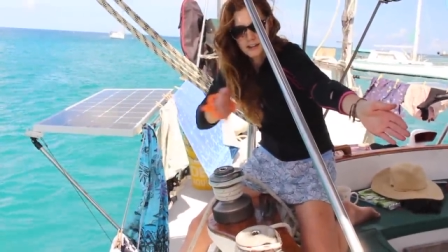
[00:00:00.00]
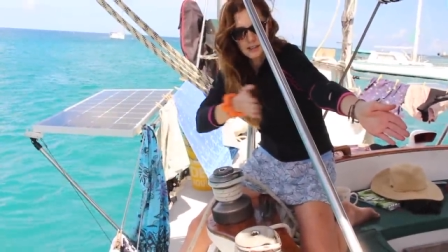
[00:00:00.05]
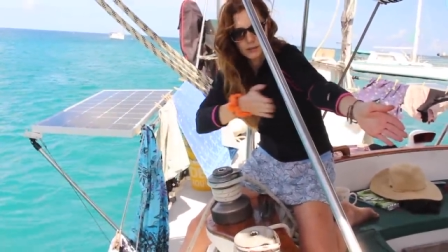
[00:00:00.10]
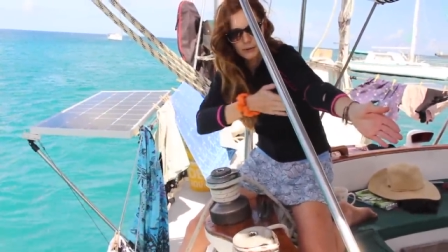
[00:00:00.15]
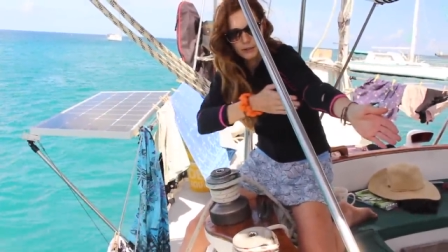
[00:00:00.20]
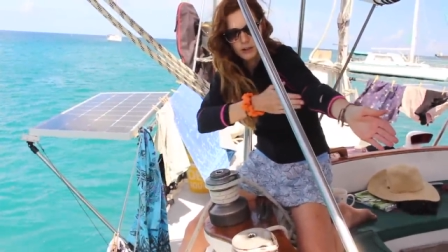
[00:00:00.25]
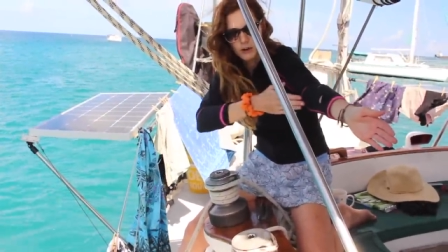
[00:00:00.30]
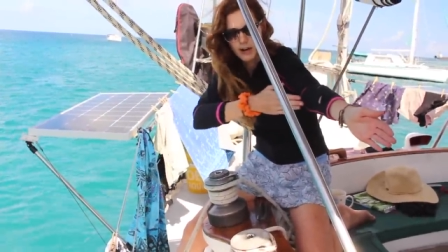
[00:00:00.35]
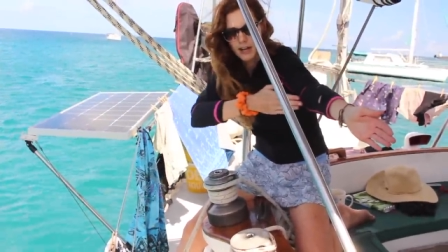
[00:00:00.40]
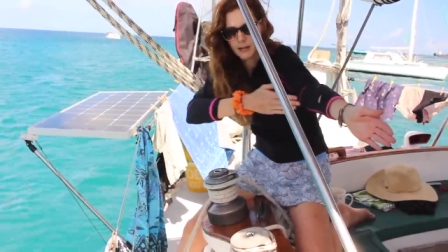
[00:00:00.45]
so
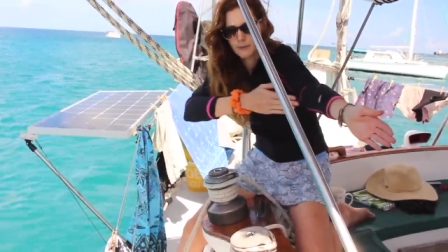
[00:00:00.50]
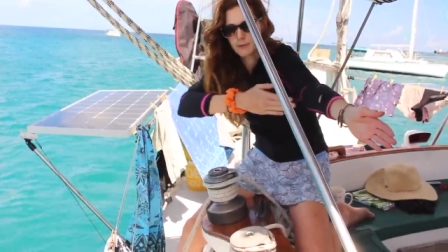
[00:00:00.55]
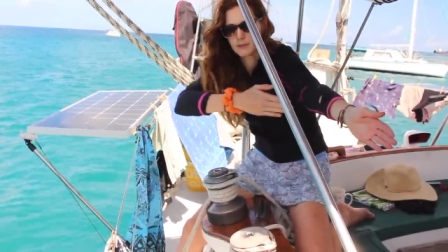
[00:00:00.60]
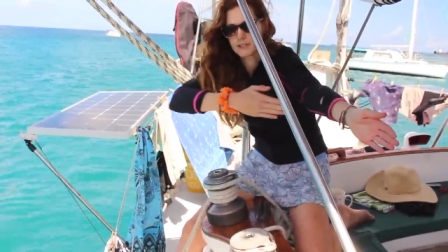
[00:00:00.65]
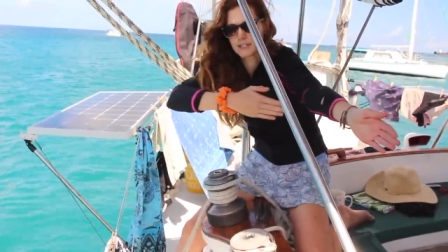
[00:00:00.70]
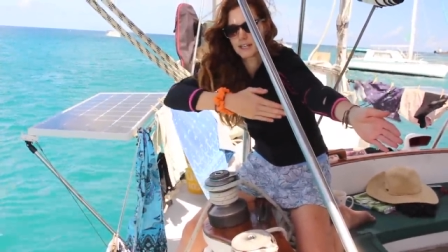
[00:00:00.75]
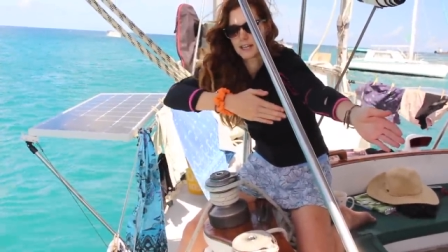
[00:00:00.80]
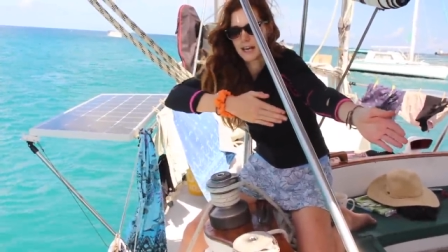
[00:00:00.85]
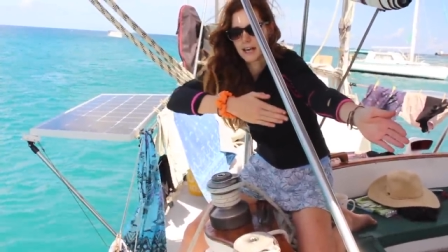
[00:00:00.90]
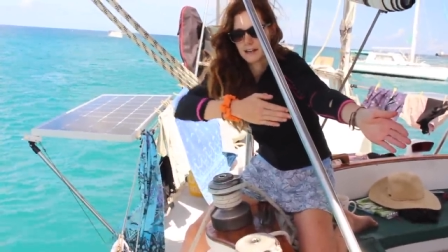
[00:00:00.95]
we're not able
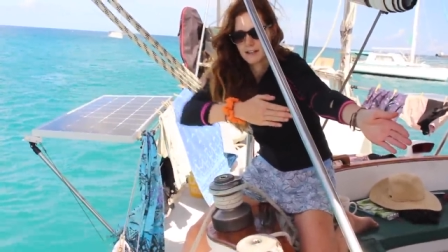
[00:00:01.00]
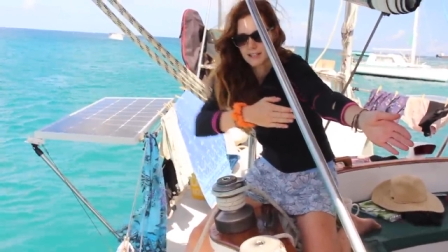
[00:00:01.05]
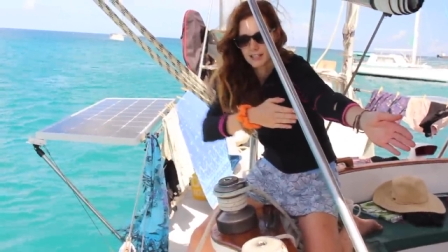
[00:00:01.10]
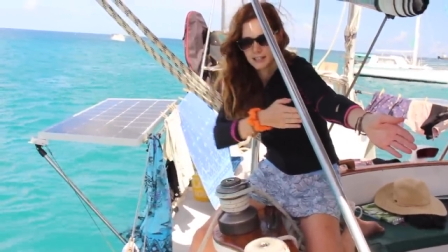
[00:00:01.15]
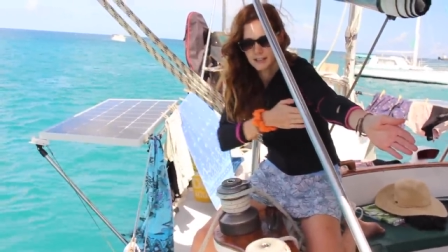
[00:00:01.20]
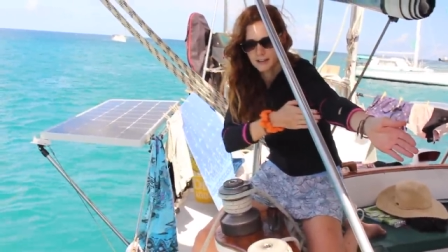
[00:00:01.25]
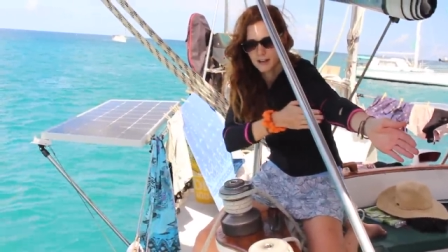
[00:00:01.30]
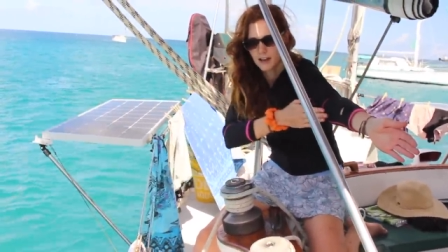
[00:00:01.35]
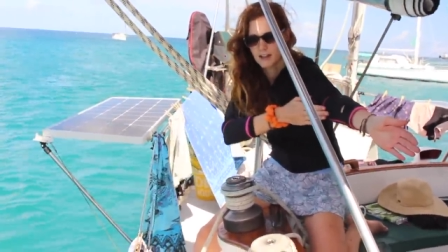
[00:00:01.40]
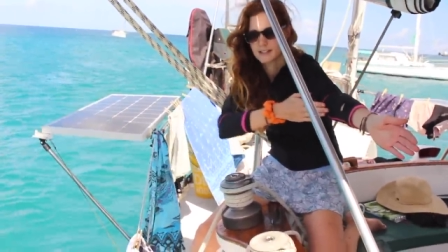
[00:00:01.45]
to get
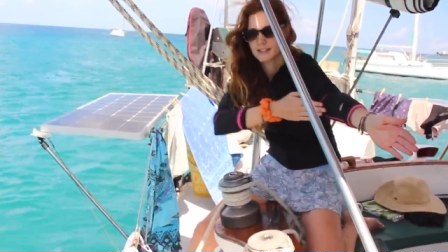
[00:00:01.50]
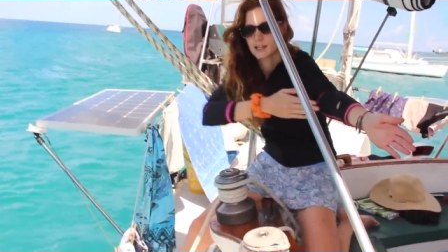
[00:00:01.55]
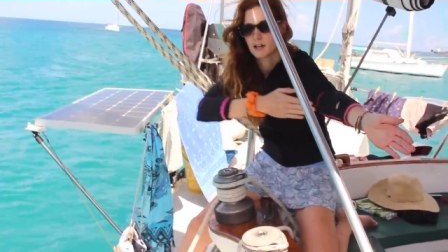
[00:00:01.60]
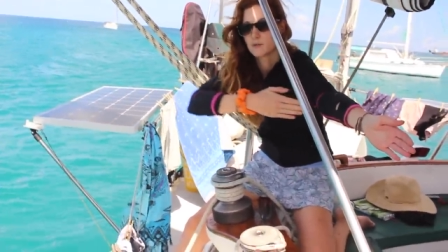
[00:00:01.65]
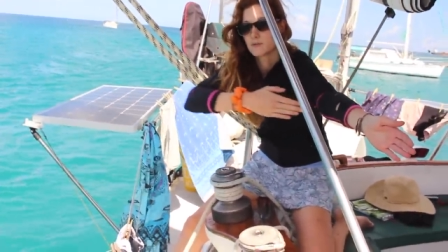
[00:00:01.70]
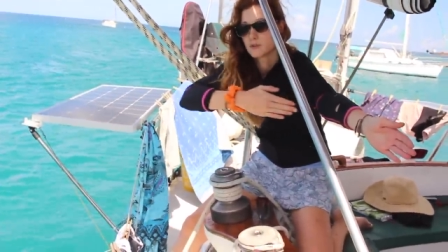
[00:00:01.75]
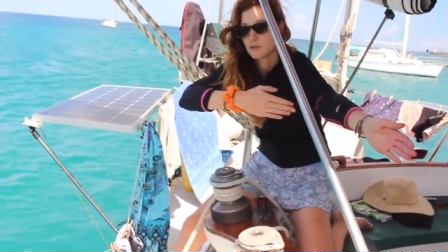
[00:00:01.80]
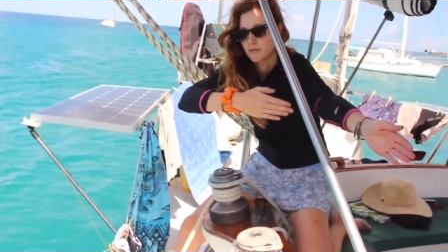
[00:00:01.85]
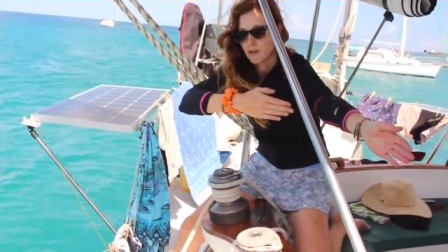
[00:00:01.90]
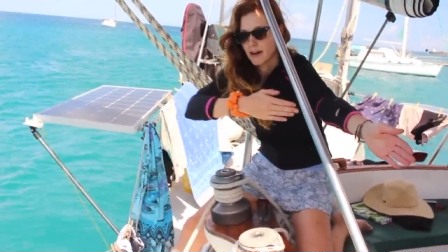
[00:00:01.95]

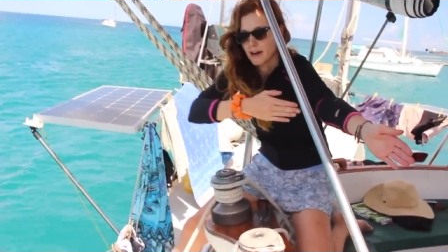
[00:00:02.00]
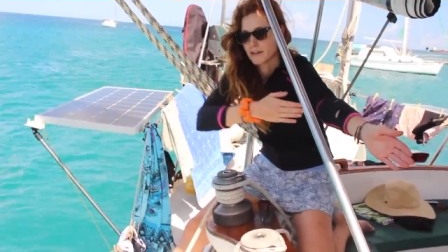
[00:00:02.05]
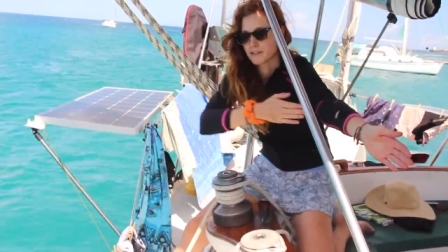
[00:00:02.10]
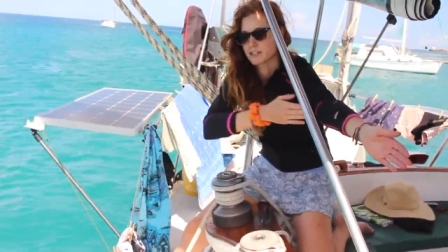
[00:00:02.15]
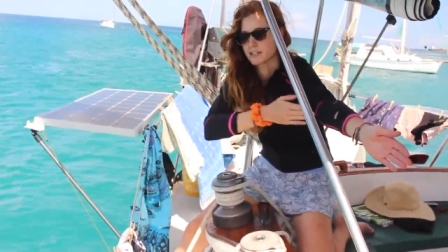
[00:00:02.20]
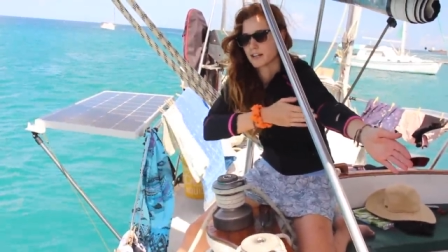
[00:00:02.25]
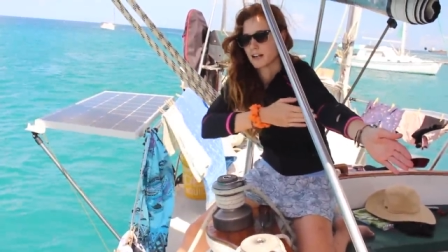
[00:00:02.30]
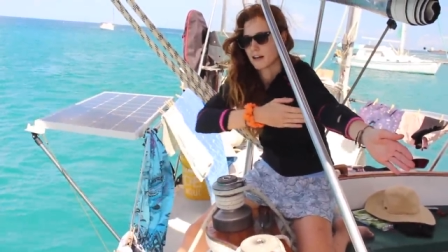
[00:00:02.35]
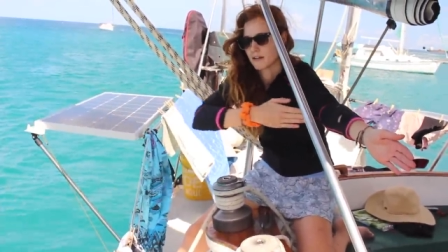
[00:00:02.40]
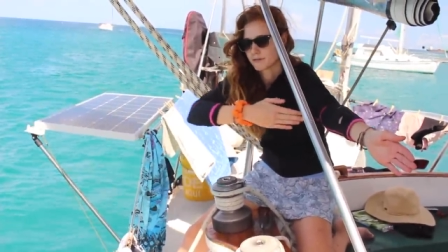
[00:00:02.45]
ourselves
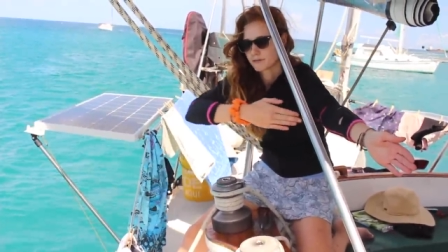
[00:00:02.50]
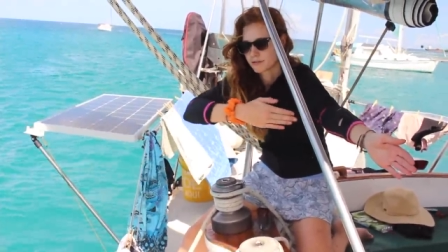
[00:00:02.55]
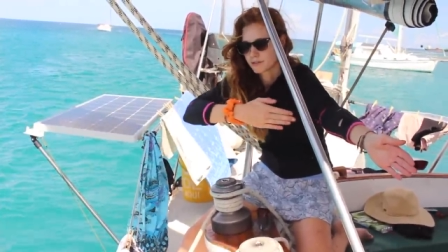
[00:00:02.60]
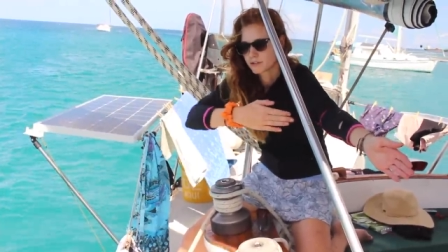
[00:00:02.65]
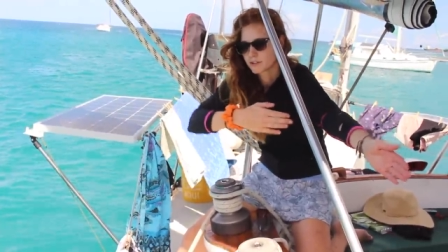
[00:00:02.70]
around enough.